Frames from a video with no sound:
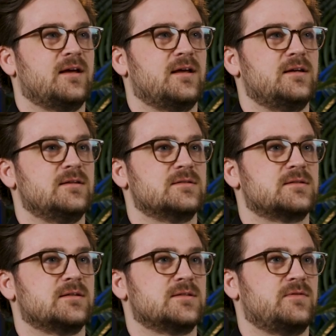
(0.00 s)

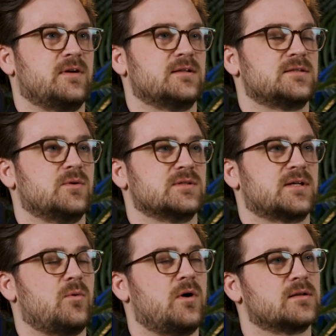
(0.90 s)
his fiance was like,
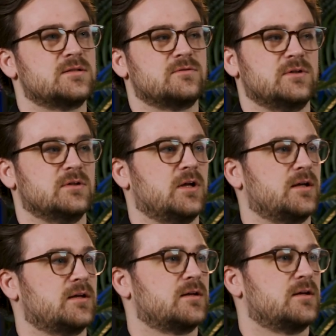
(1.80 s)
I wanted to feel
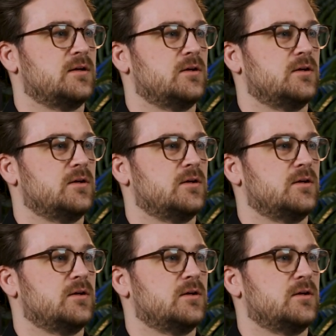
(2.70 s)
like